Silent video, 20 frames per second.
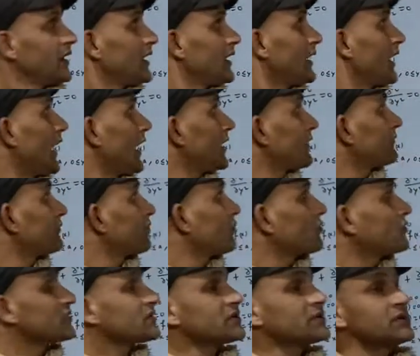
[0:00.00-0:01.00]
and for
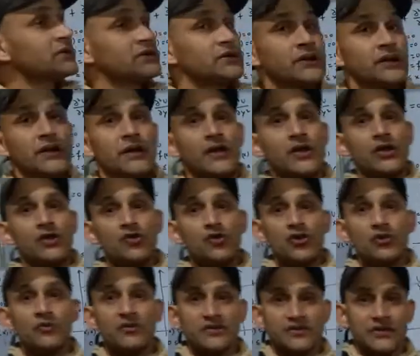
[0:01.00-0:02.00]
the
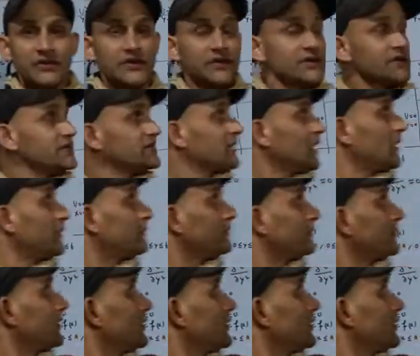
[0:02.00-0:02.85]
university exam,